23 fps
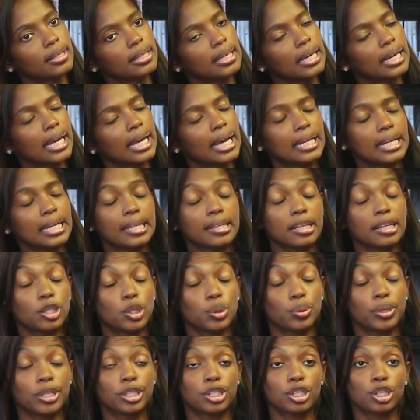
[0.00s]
You can either
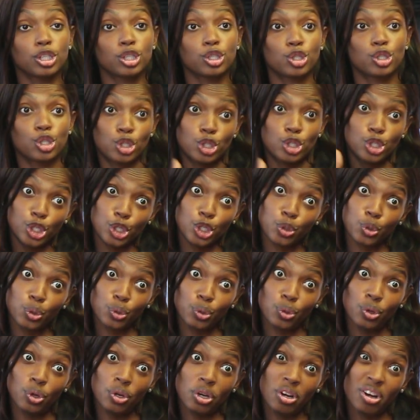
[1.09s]
do it
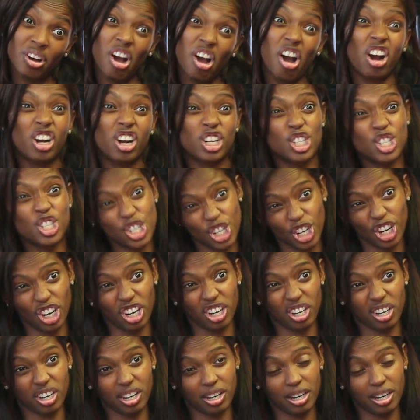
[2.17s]
stew or jerk,